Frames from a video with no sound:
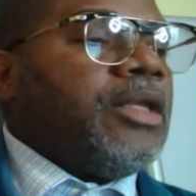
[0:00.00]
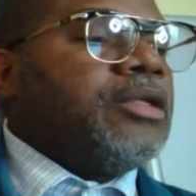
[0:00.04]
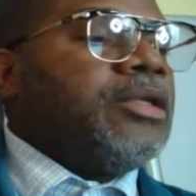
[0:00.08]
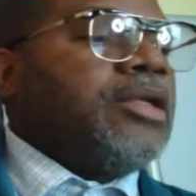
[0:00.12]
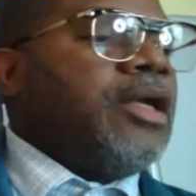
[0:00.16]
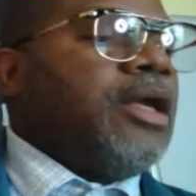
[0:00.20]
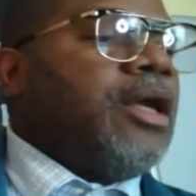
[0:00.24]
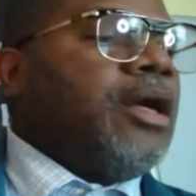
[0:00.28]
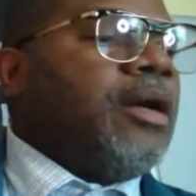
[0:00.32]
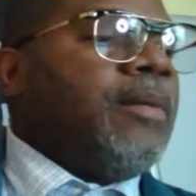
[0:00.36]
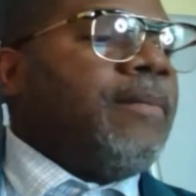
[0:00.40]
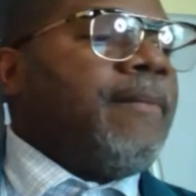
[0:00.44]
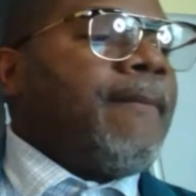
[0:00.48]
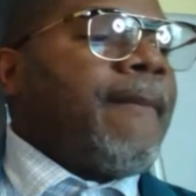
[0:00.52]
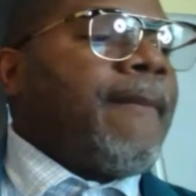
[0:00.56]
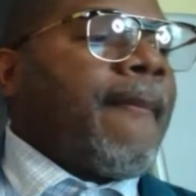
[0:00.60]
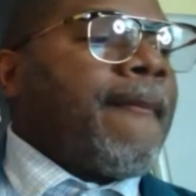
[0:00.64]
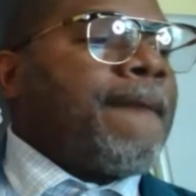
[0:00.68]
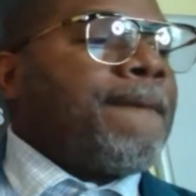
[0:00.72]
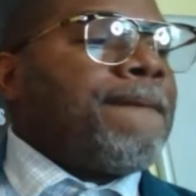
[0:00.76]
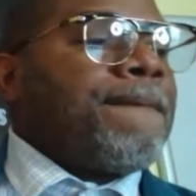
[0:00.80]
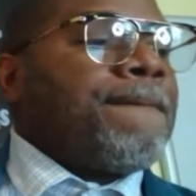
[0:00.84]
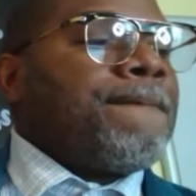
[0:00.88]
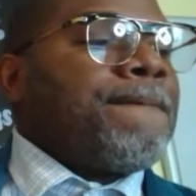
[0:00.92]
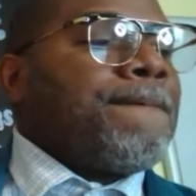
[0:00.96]
Um,
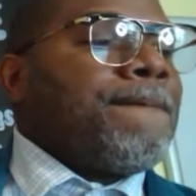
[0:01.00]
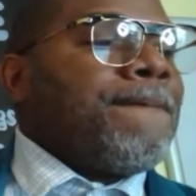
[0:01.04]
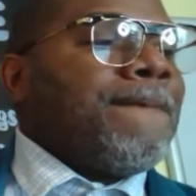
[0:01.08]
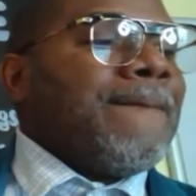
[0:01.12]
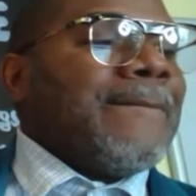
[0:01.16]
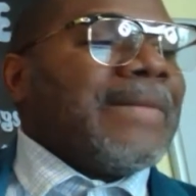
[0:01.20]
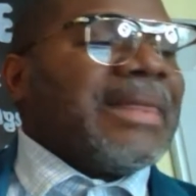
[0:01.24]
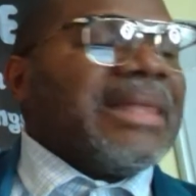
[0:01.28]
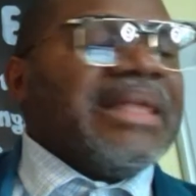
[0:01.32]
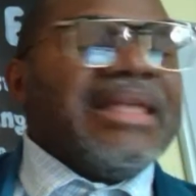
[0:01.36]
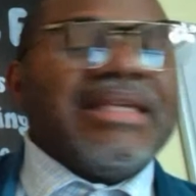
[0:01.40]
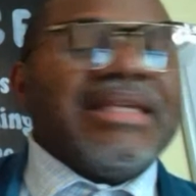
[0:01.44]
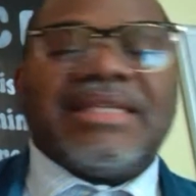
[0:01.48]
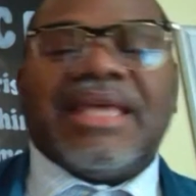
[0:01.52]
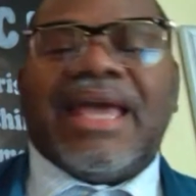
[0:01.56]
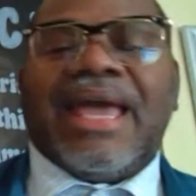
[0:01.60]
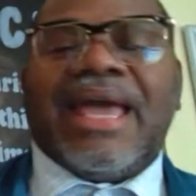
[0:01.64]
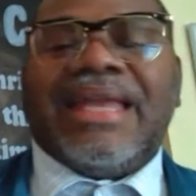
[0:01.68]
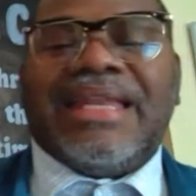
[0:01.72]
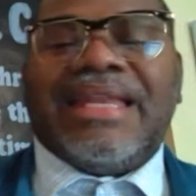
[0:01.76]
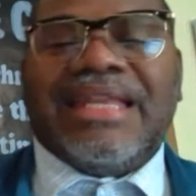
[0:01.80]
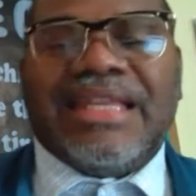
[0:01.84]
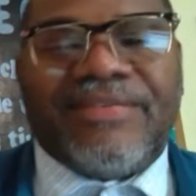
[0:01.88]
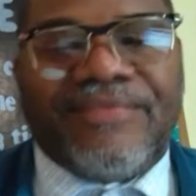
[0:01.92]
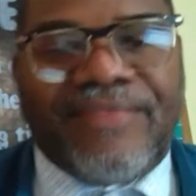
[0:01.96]
it?
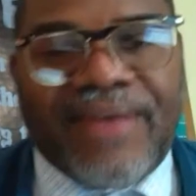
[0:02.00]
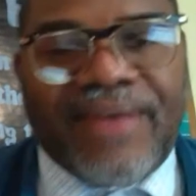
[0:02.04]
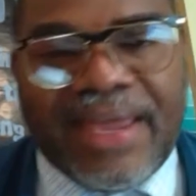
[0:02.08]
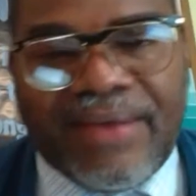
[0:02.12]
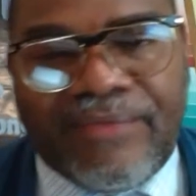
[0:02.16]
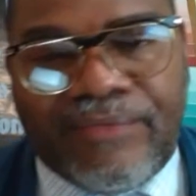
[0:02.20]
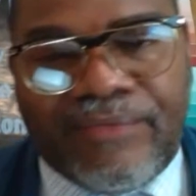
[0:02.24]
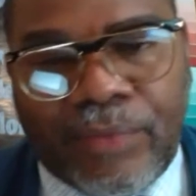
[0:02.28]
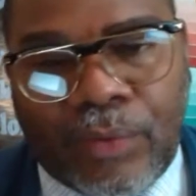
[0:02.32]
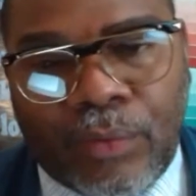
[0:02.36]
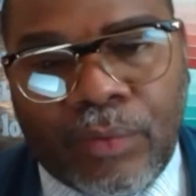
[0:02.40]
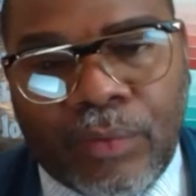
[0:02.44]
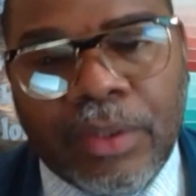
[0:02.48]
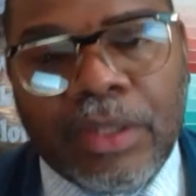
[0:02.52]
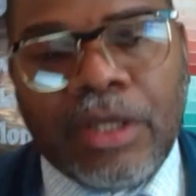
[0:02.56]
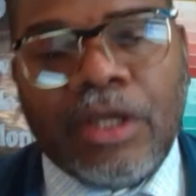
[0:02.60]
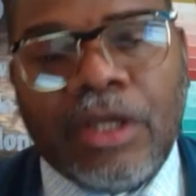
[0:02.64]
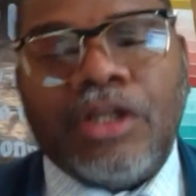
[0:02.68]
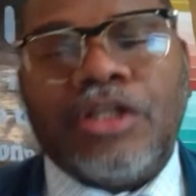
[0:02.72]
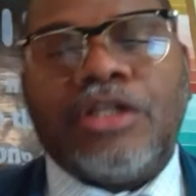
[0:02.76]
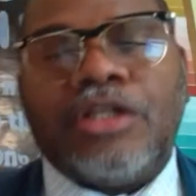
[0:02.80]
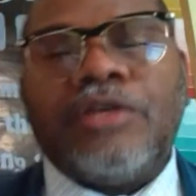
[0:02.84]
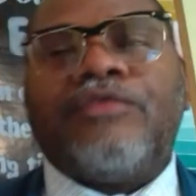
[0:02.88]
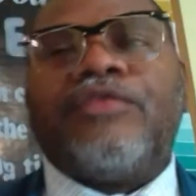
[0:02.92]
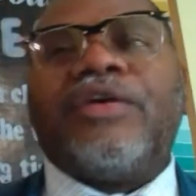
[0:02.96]
and he's faithful
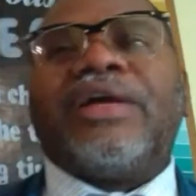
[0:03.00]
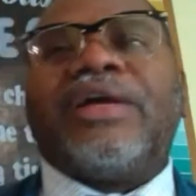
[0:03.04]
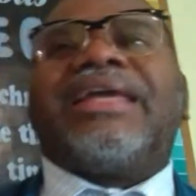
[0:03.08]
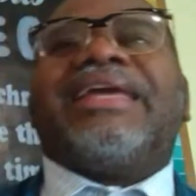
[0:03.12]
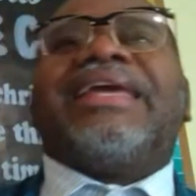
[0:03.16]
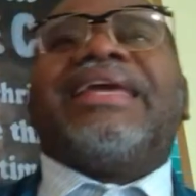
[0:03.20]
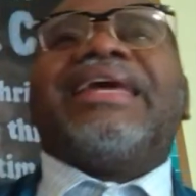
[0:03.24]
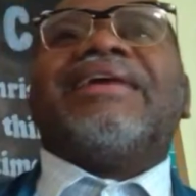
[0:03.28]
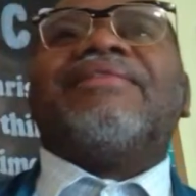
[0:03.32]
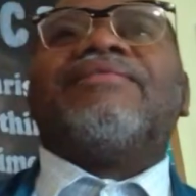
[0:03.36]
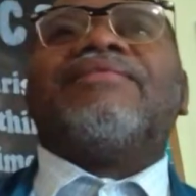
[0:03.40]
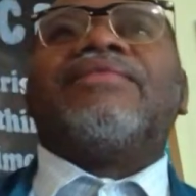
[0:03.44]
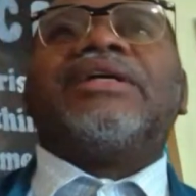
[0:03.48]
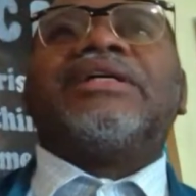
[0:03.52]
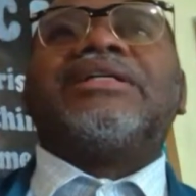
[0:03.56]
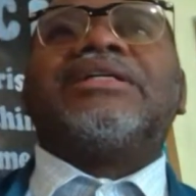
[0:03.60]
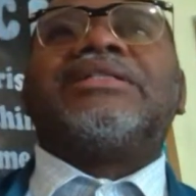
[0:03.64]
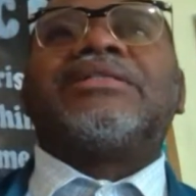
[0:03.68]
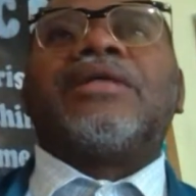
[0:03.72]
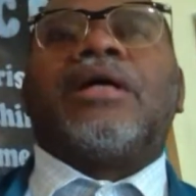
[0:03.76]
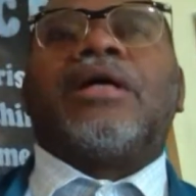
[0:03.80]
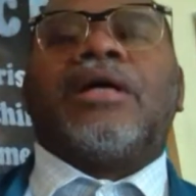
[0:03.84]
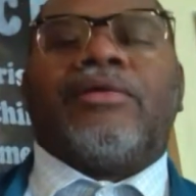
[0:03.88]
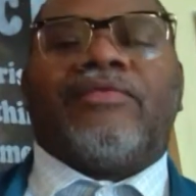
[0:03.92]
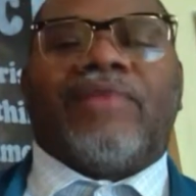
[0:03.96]
to forgive us
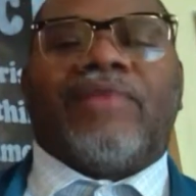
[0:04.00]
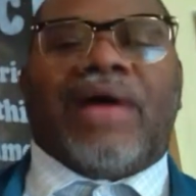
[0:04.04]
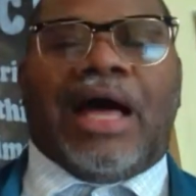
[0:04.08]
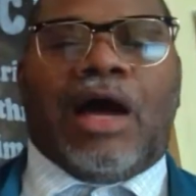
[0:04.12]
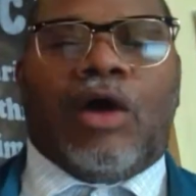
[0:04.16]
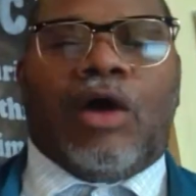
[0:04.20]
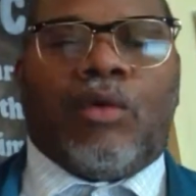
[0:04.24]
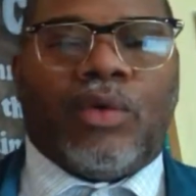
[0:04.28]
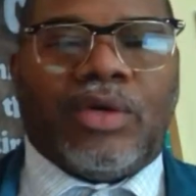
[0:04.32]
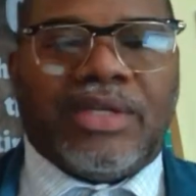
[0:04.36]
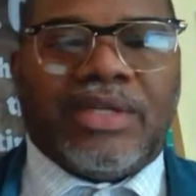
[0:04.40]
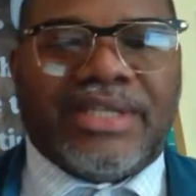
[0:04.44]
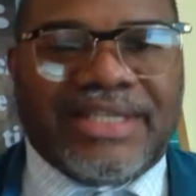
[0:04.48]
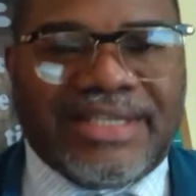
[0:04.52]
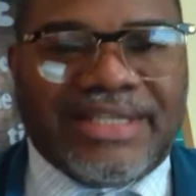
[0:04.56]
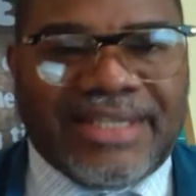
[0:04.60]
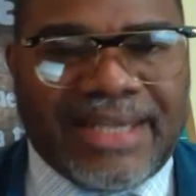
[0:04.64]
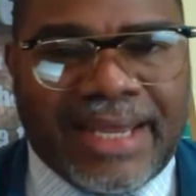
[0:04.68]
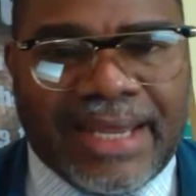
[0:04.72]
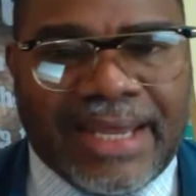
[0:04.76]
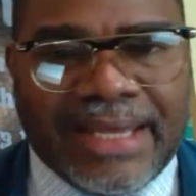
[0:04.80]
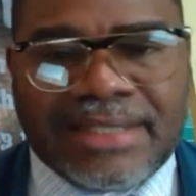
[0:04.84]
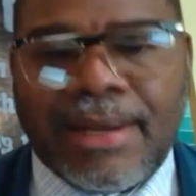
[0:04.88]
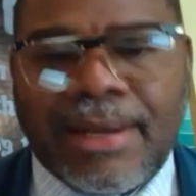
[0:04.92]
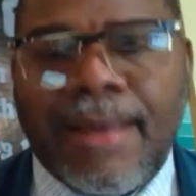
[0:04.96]
of our
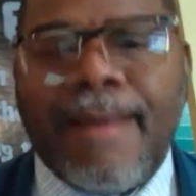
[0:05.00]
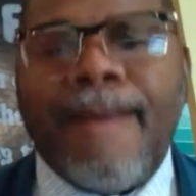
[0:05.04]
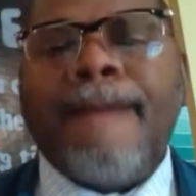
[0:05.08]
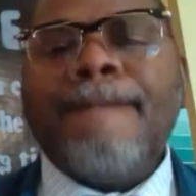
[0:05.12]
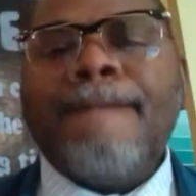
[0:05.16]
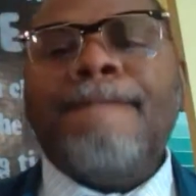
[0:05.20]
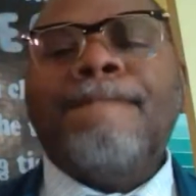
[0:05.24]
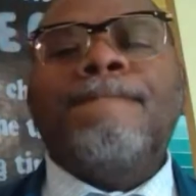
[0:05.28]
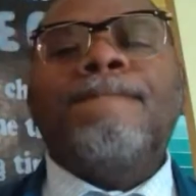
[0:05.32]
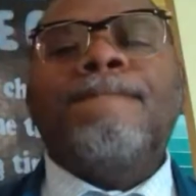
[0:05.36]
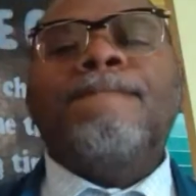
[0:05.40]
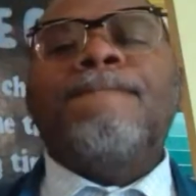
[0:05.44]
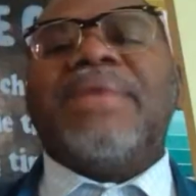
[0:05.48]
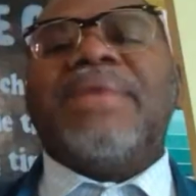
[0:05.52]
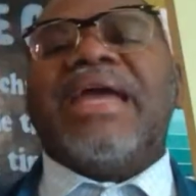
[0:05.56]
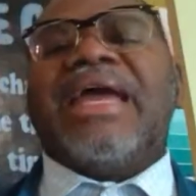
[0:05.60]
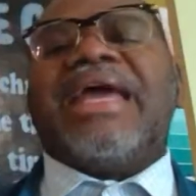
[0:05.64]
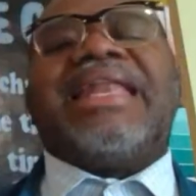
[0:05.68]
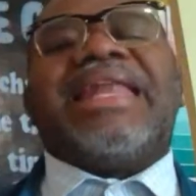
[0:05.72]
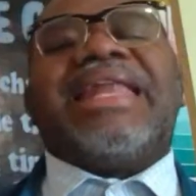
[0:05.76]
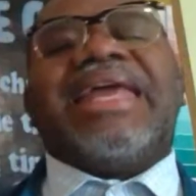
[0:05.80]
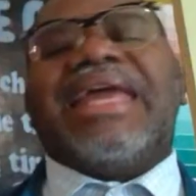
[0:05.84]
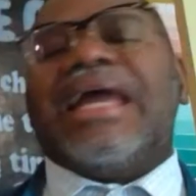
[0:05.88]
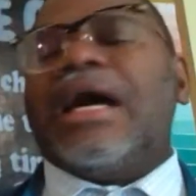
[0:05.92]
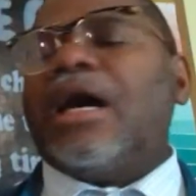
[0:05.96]
sins.
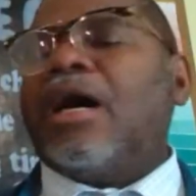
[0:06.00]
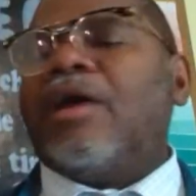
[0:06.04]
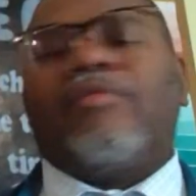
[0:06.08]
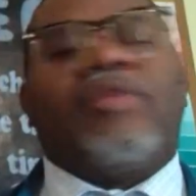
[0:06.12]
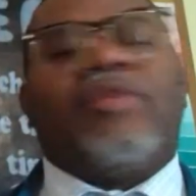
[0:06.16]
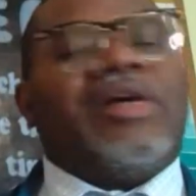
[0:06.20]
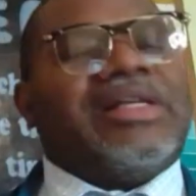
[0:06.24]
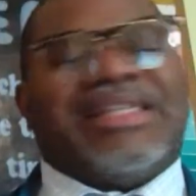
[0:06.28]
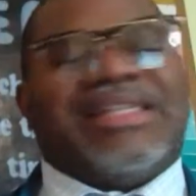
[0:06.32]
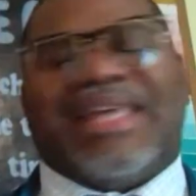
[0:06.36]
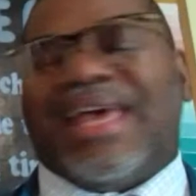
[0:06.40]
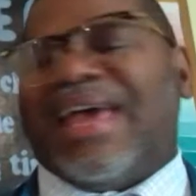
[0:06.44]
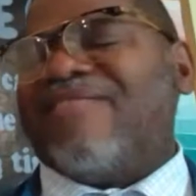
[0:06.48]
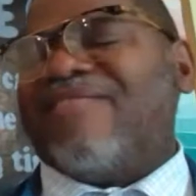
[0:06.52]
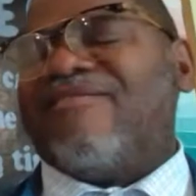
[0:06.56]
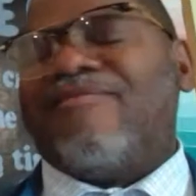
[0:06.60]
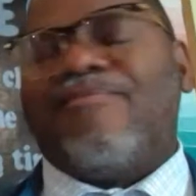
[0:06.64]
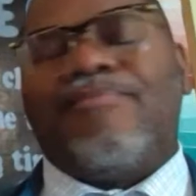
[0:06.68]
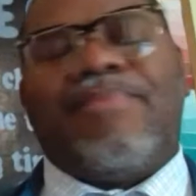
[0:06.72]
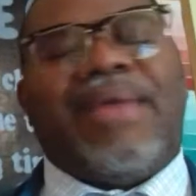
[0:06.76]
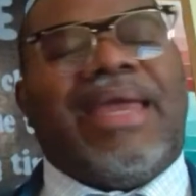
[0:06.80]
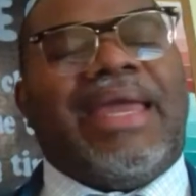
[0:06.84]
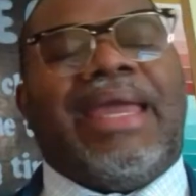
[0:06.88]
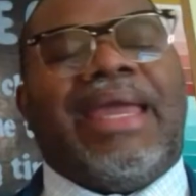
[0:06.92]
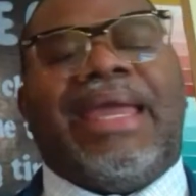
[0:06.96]
Many of us have
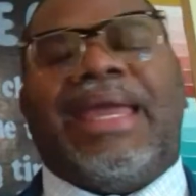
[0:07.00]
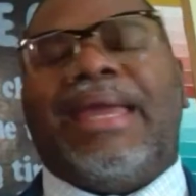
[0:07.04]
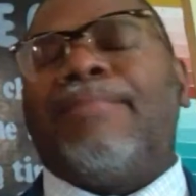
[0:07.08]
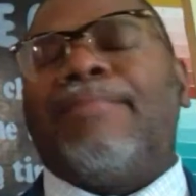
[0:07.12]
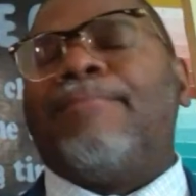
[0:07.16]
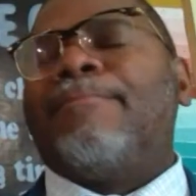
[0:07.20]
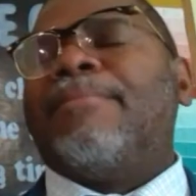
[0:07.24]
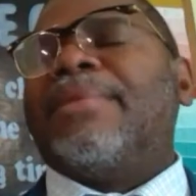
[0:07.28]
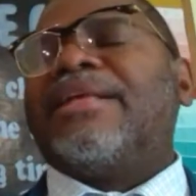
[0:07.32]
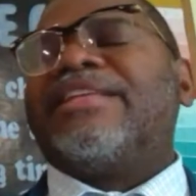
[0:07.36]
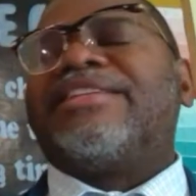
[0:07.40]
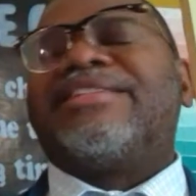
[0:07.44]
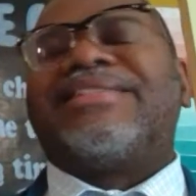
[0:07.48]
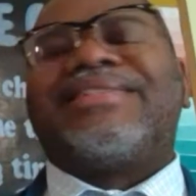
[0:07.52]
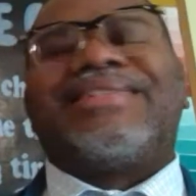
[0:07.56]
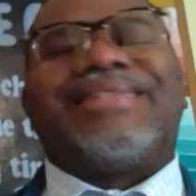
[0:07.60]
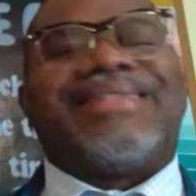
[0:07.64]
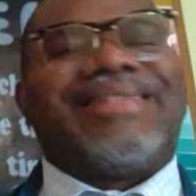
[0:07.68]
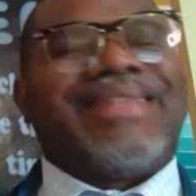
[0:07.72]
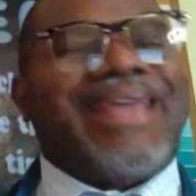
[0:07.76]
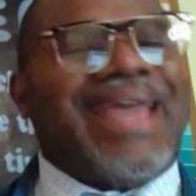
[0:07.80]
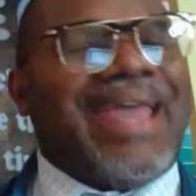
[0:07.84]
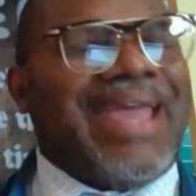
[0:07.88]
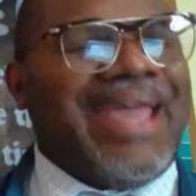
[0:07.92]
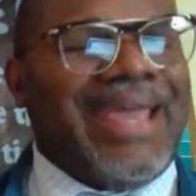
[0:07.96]
made
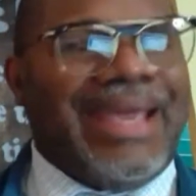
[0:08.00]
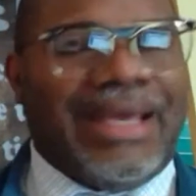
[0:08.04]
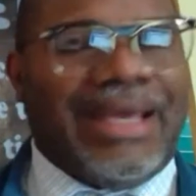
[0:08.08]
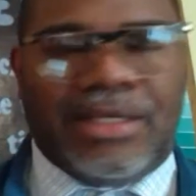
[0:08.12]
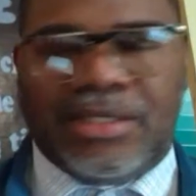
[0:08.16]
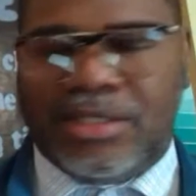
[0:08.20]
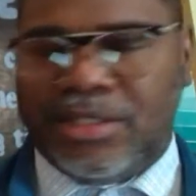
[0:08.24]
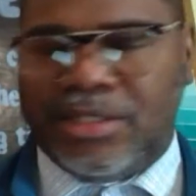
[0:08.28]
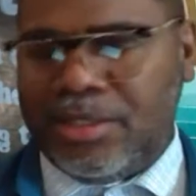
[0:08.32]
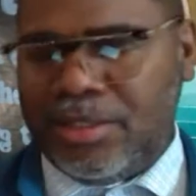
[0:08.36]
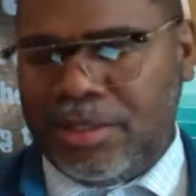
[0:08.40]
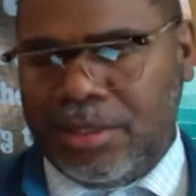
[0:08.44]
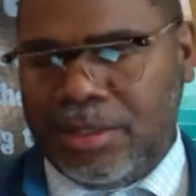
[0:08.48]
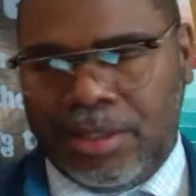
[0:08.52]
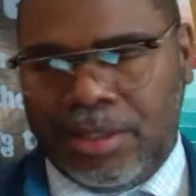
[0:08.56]
mistakes.